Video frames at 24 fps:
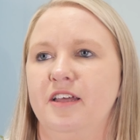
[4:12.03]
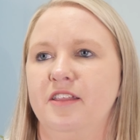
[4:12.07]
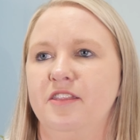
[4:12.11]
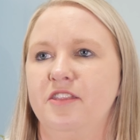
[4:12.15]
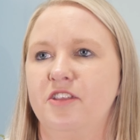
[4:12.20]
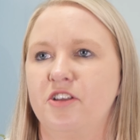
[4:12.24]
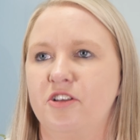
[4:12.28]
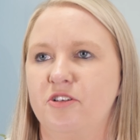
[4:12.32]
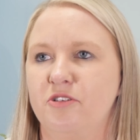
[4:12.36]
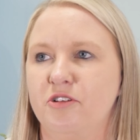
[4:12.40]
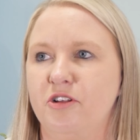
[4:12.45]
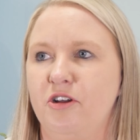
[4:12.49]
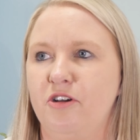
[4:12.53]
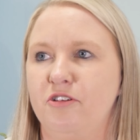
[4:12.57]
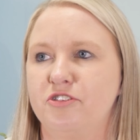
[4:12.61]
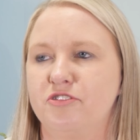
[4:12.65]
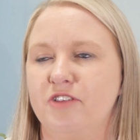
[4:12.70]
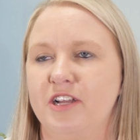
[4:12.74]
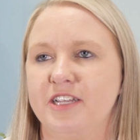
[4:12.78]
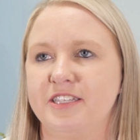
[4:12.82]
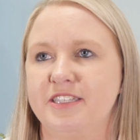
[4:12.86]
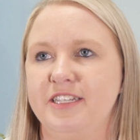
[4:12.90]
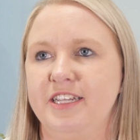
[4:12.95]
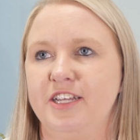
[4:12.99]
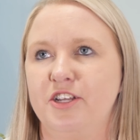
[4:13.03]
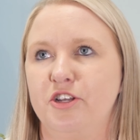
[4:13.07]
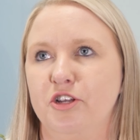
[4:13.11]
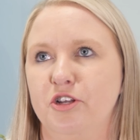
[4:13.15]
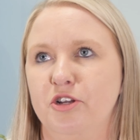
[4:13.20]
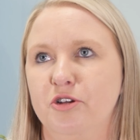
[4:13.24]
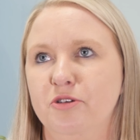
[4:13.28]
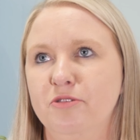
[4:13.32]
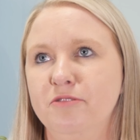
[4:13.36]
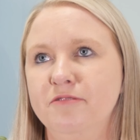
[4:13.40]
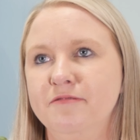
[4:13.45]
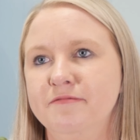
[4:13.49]
The good old trusty
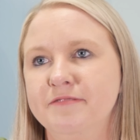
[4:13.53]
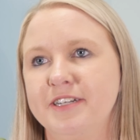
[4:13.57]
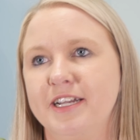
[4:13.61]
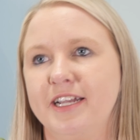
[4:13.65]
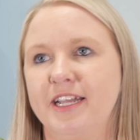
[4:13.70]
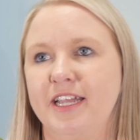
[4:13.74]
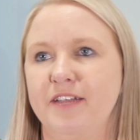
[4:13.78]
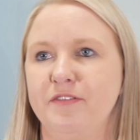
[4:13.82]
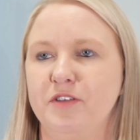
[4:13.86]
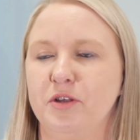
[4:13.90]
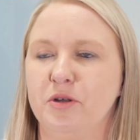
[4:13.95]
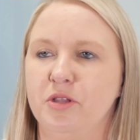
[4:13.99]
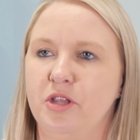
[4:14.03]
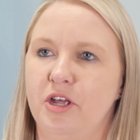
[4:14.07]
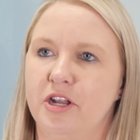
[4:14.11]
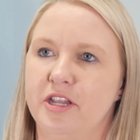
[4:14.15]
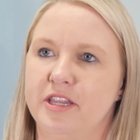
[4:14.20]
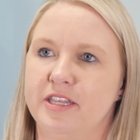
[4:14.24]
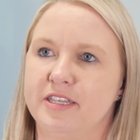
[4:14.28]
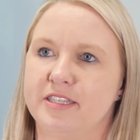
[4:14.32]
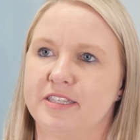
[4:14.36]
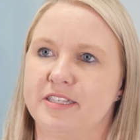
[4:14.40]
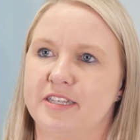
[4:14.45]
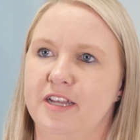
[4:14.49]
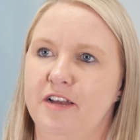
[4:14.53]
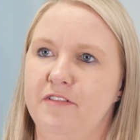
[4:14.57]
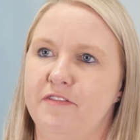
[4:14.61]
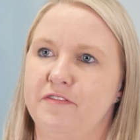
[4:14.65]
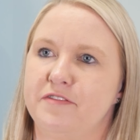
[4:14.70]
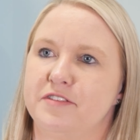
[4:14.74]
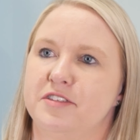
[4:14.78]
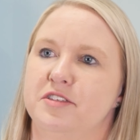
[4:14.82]
Google can give you a lot of this stuff.